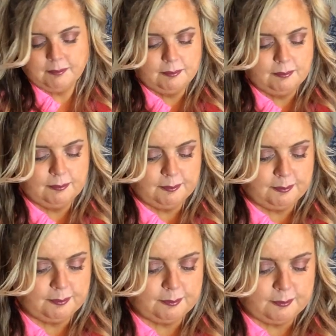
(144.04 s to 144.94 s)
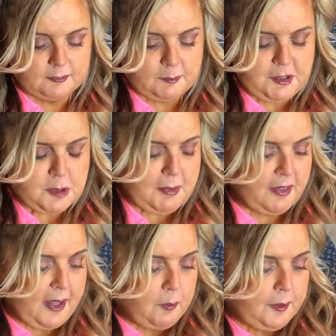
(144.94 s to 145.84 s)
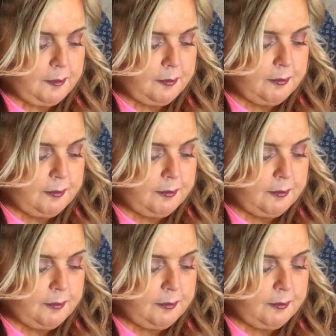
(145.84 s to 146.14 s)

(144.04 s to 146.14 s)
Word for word: Hmm, let me smell that one.